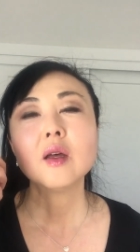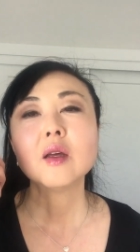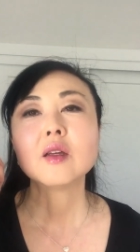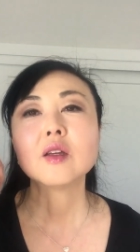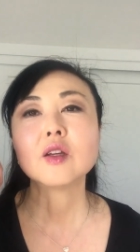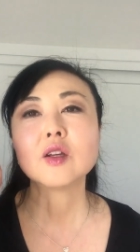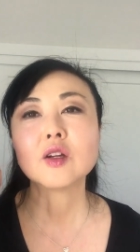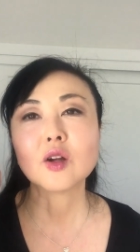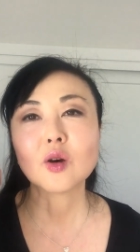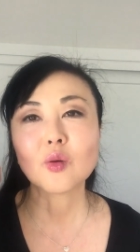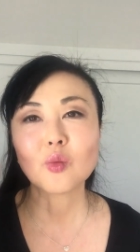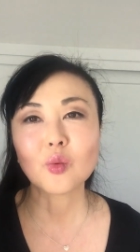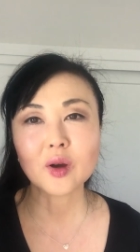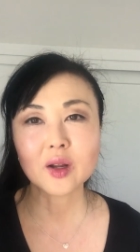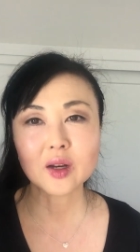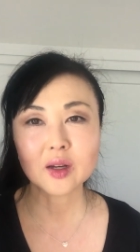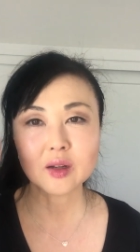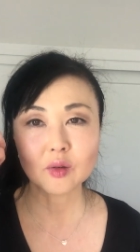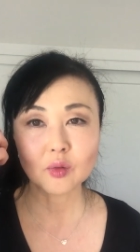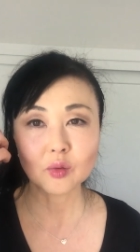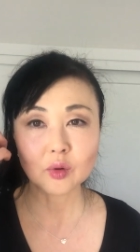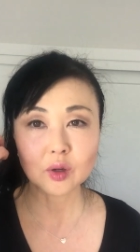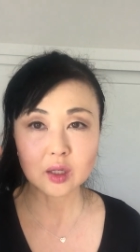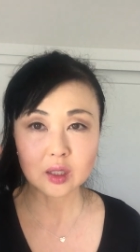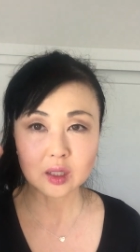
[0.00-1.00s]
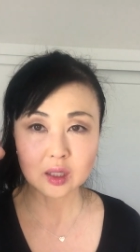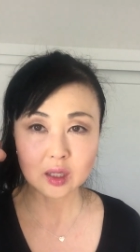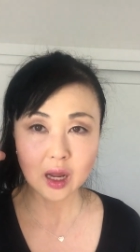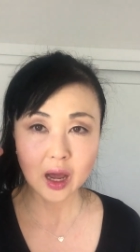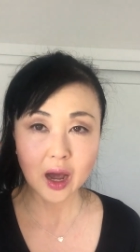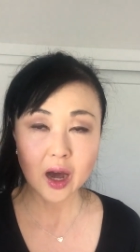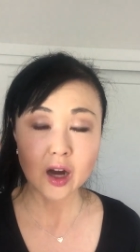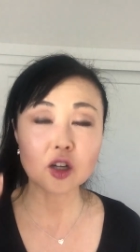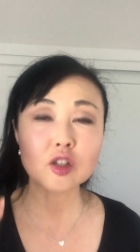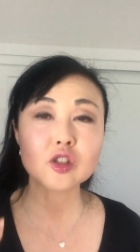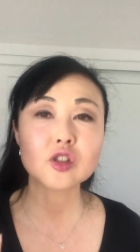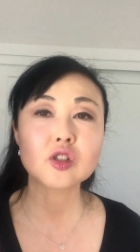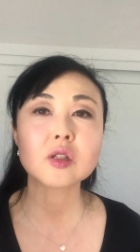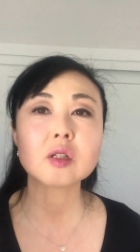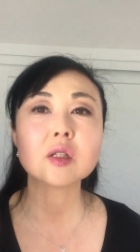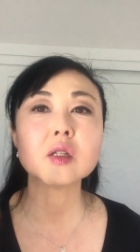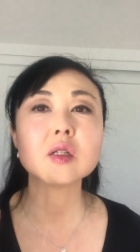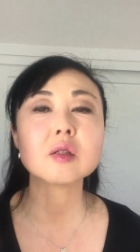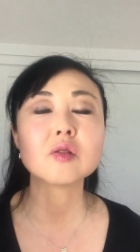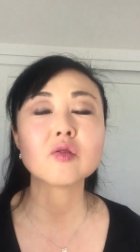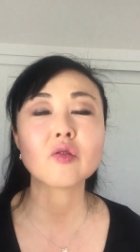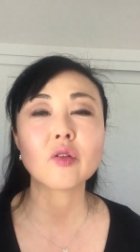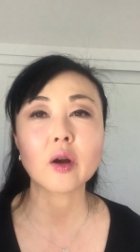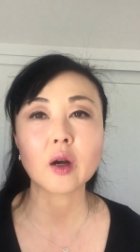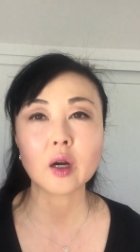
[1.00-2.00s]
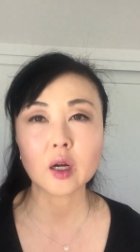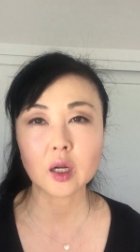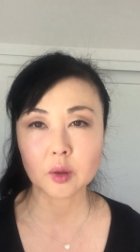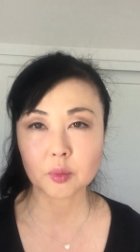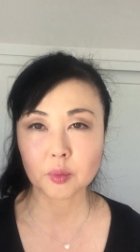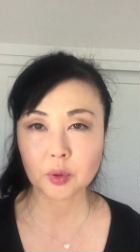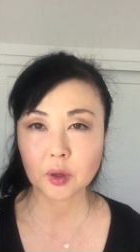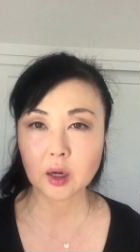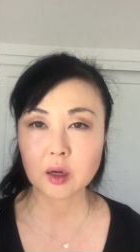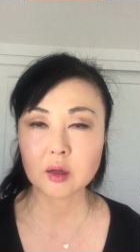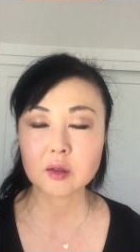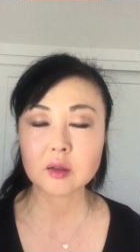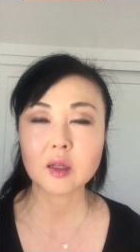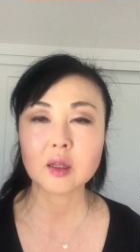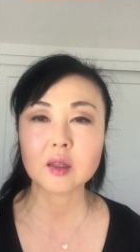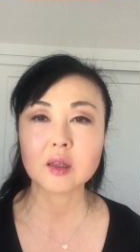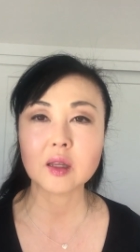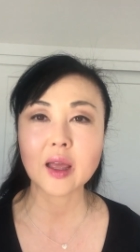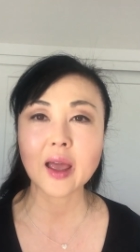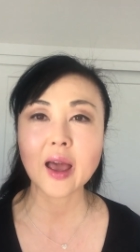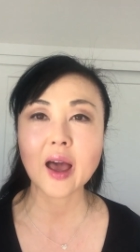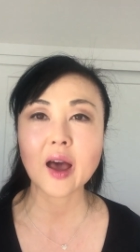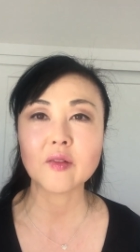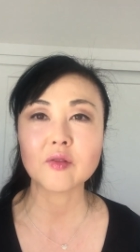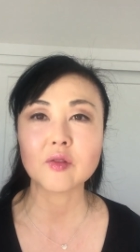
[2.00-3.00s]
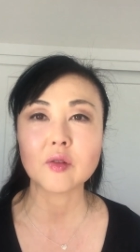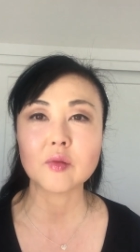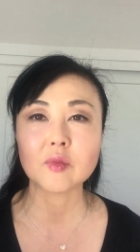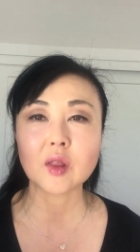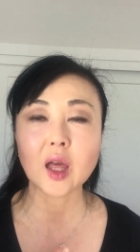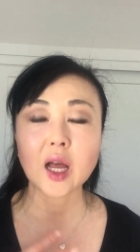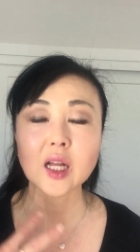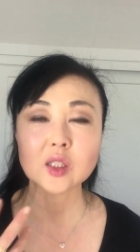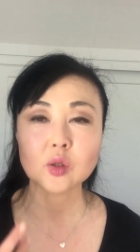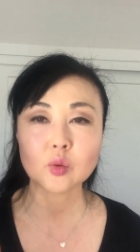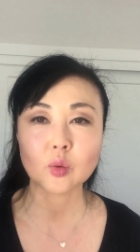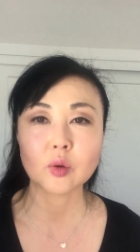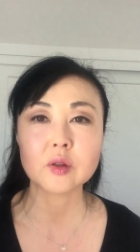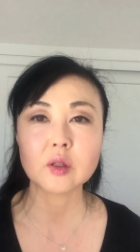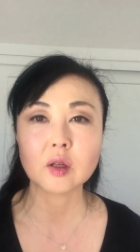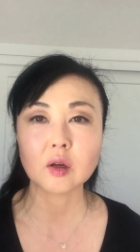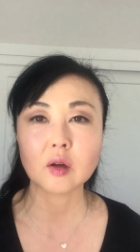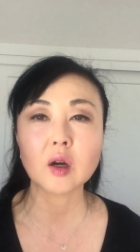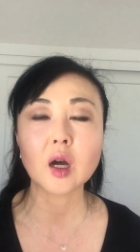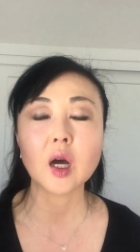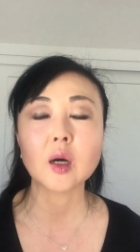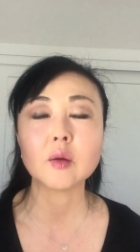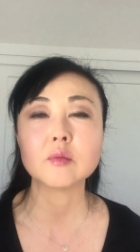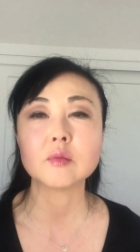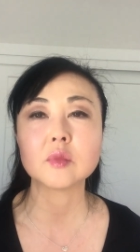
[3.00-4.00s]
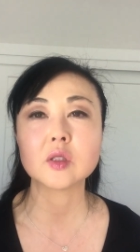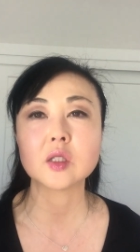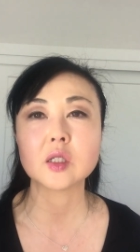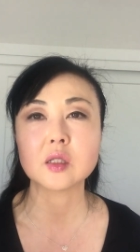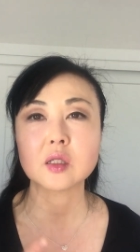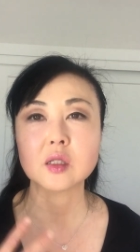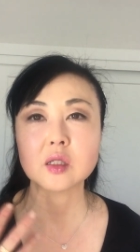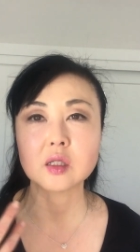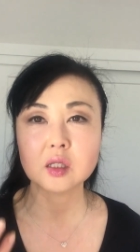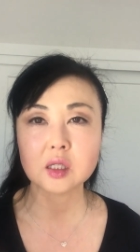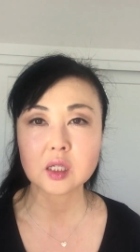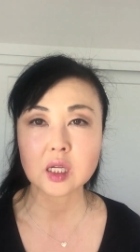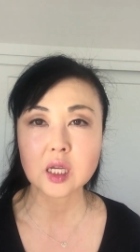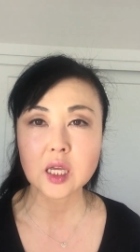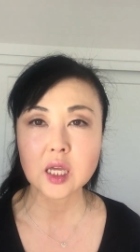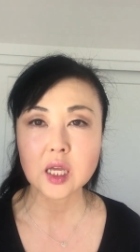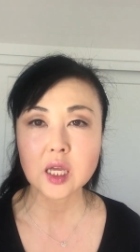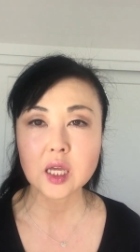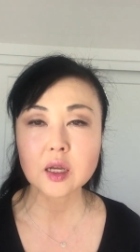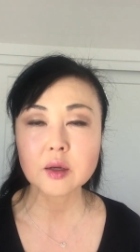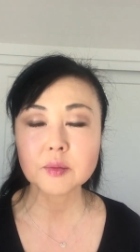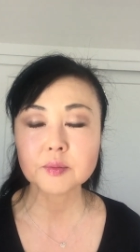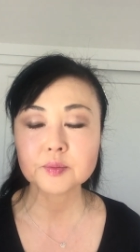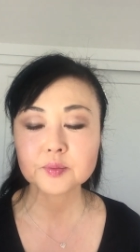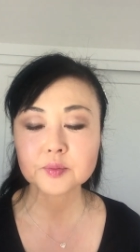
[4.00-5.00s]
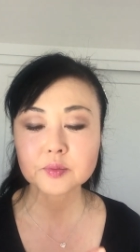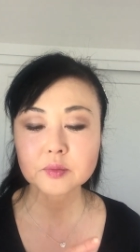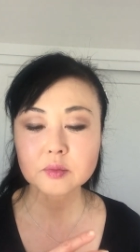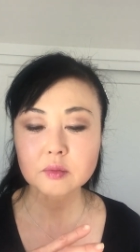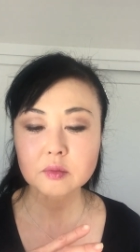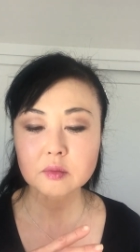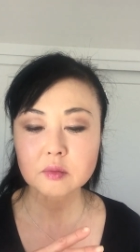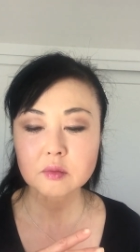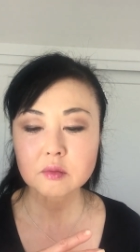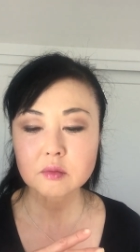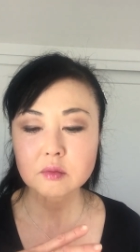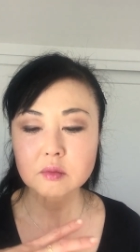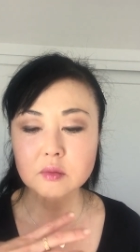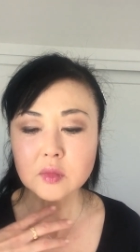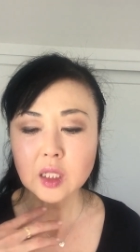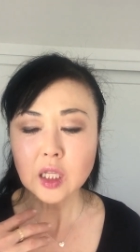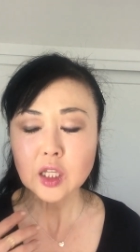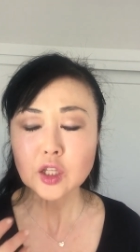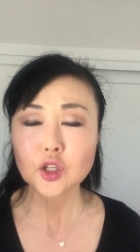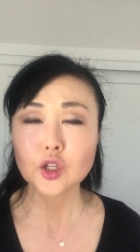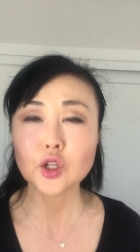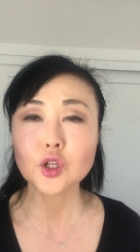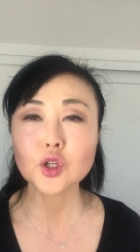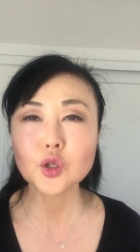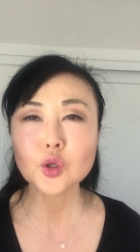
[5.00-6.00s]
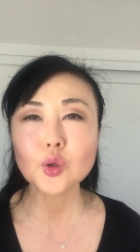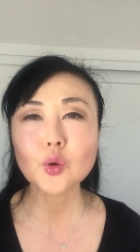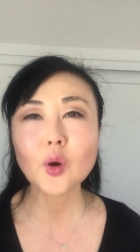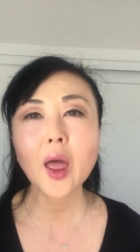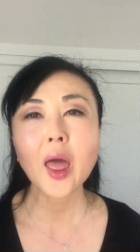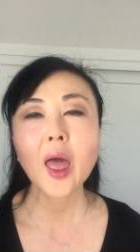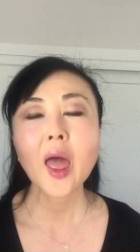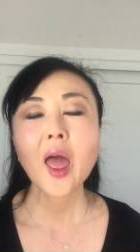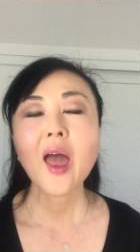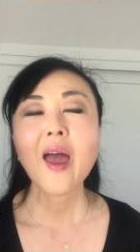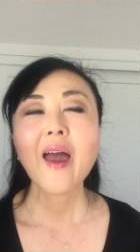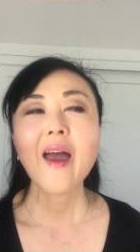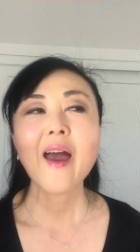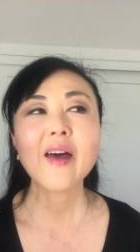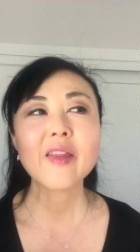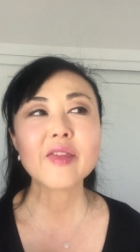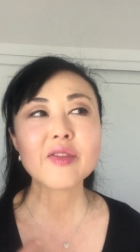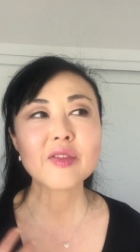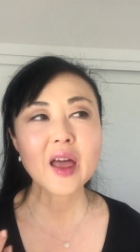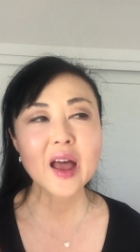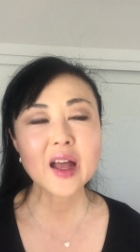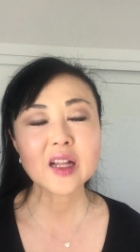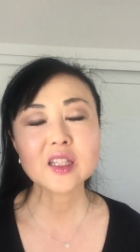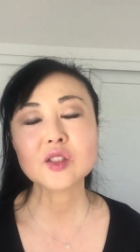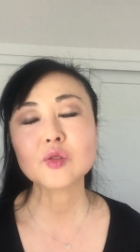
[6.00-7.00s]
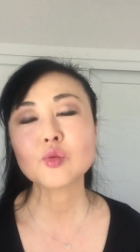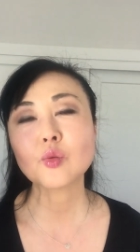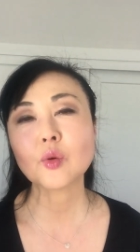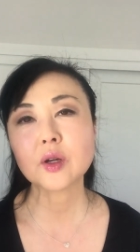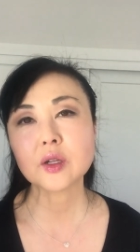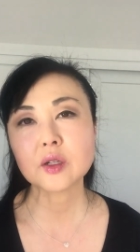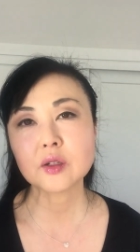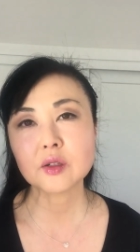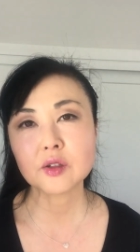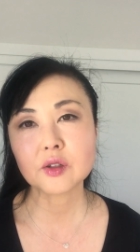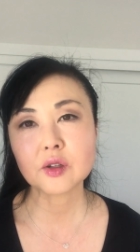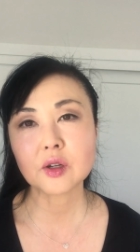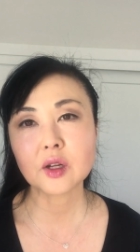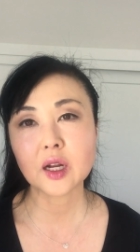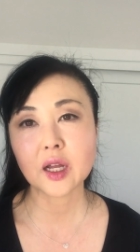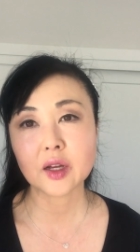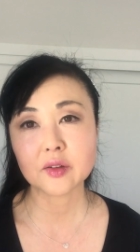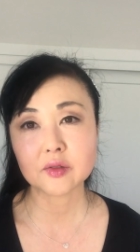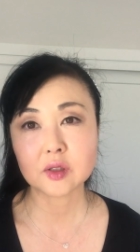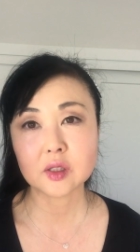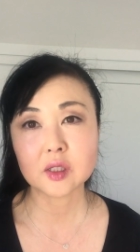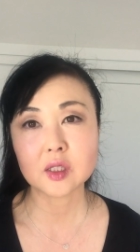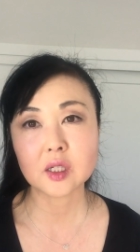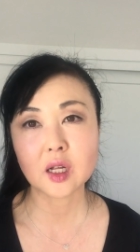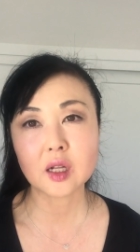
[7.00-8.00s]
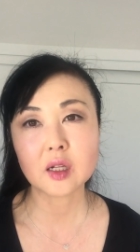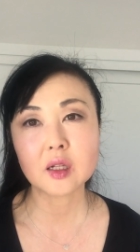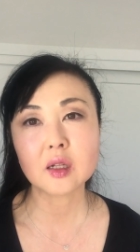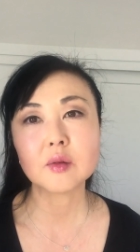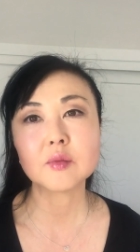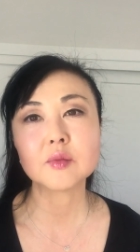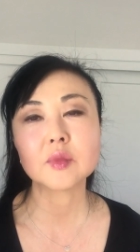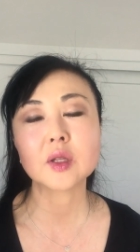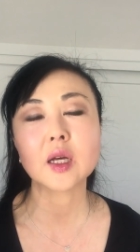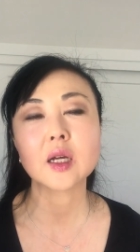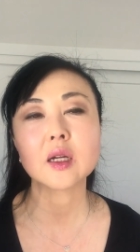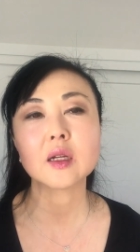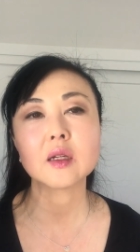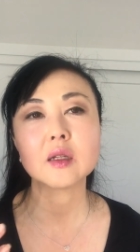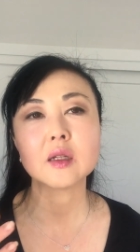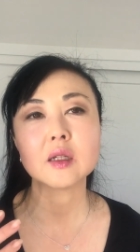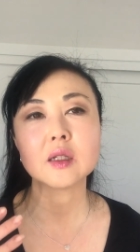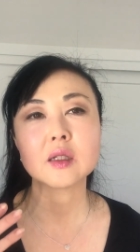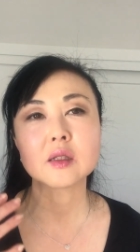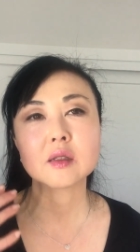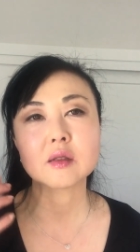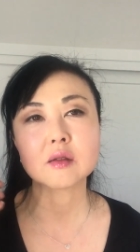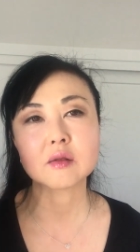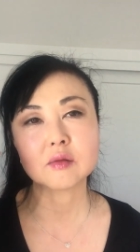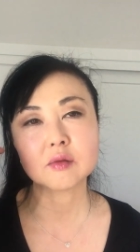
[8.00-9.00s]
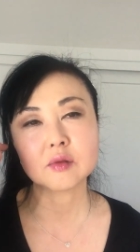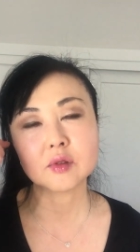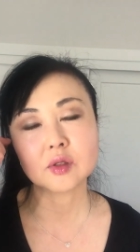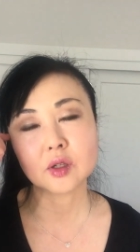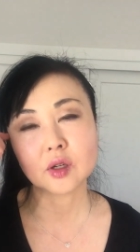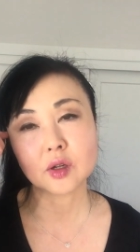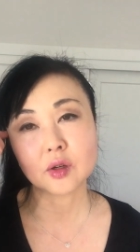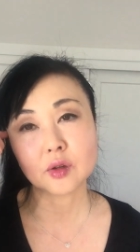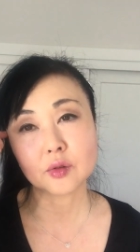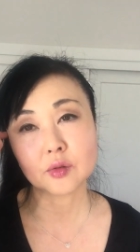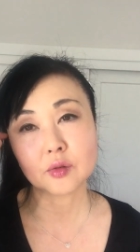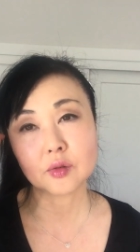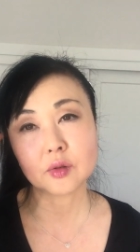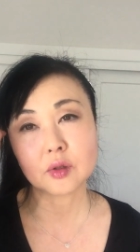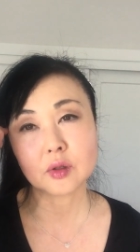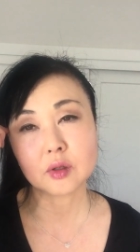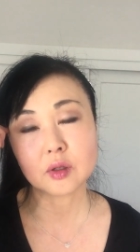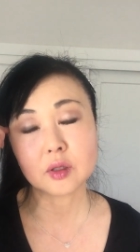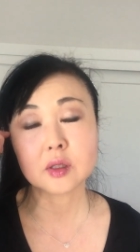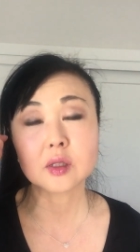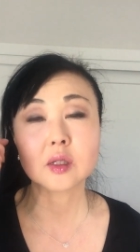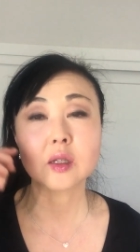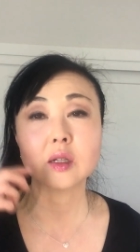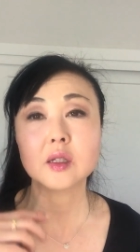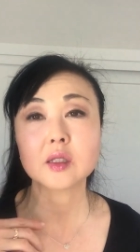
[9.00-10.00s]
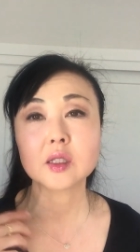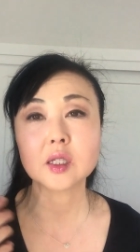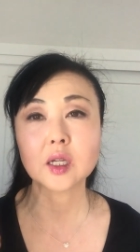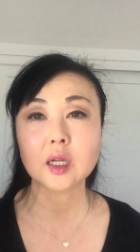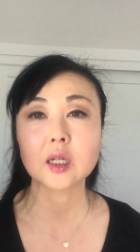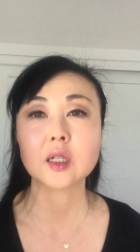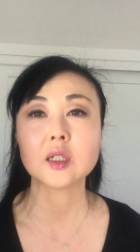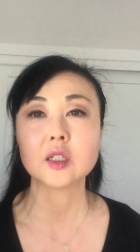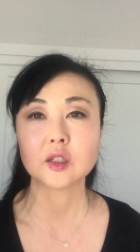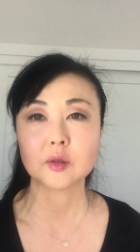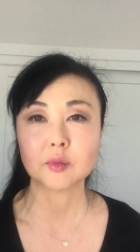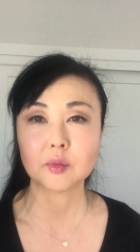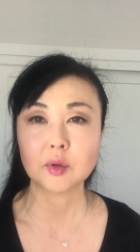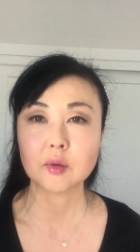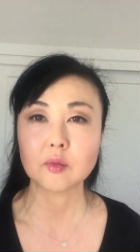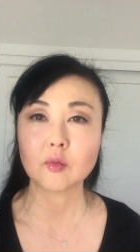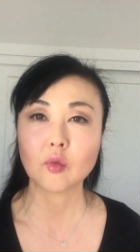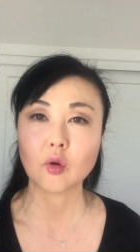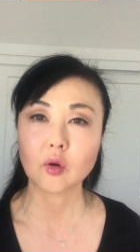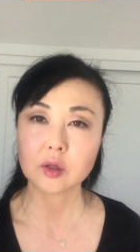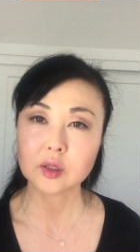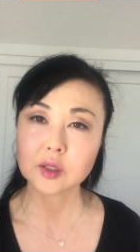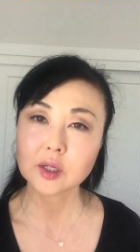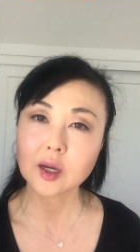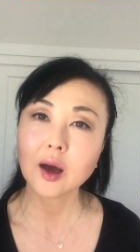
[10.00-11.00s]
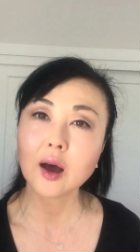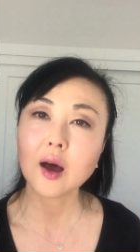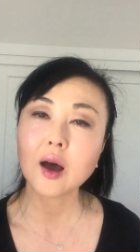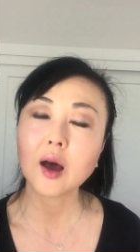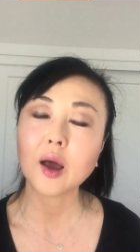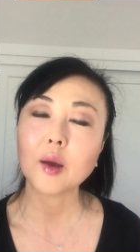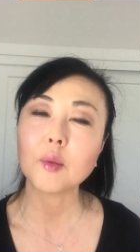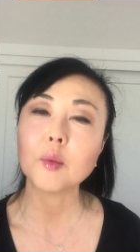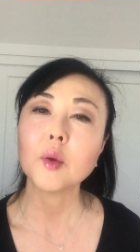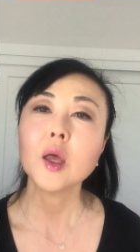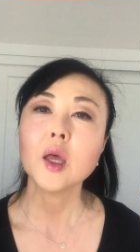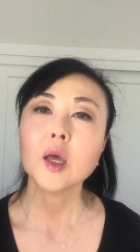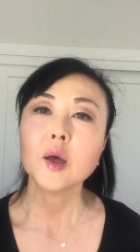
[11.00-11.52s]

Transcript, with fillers: you know when when it actually is very apparent that they have them that's when they'll come to see you and that's when you're going to have to tell them that it's you know it's going to take a little bit more time